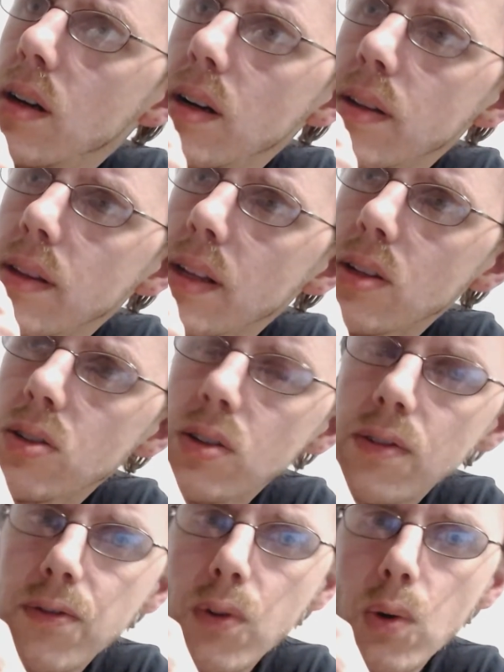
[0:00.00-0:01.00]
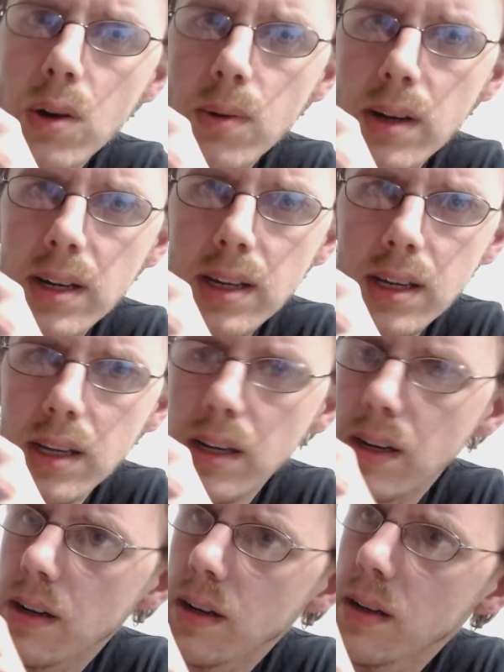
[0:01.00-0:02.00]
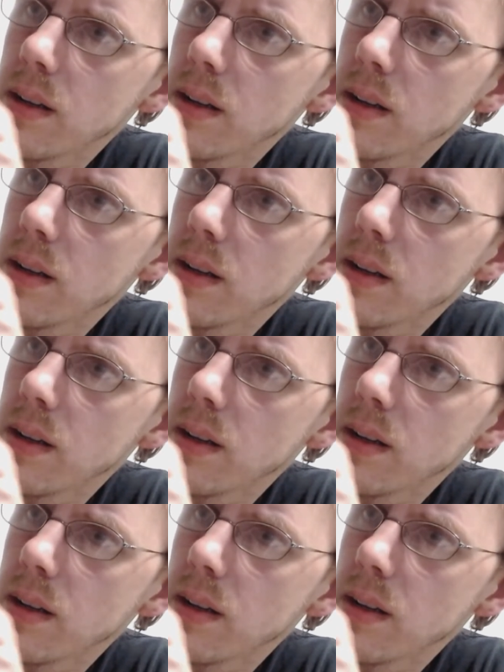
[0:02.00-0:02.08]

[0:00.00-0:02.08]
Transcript: And then there's a 4 right here,